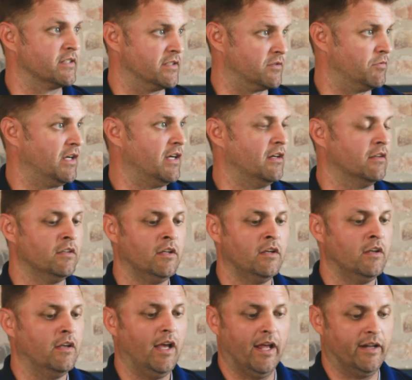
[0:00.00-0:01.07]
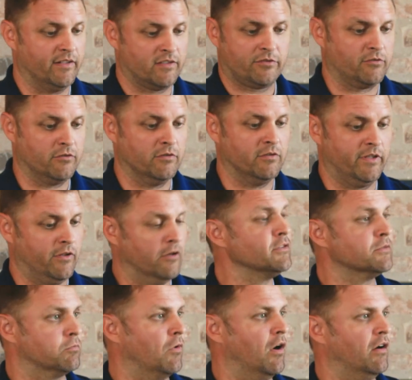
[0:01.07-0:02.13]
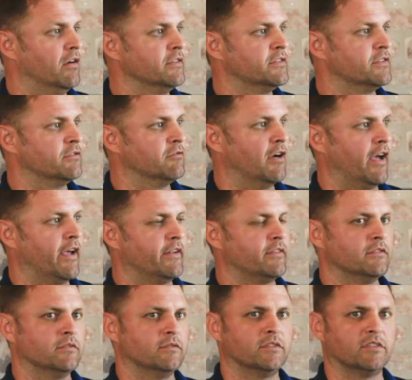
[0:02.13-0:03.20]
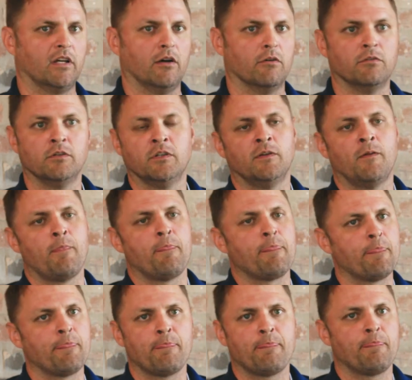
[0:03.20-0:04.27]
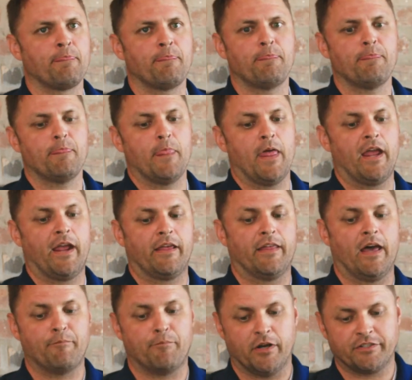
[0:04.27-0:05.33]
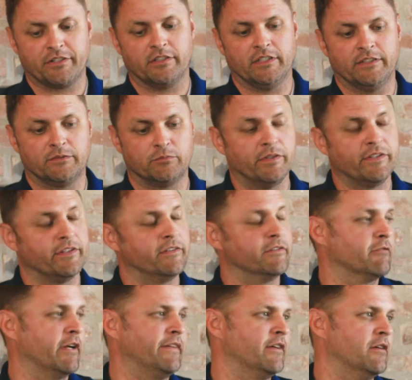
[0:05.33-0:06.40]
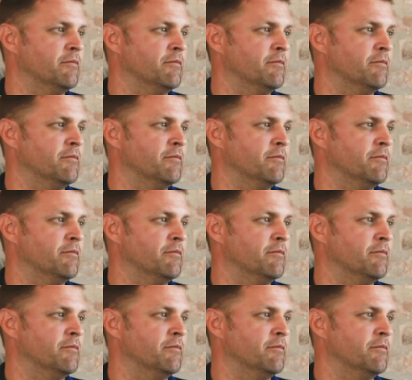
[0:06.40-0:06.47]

as well, and it's true in those walls, right? So, hey, that budget lives within the retail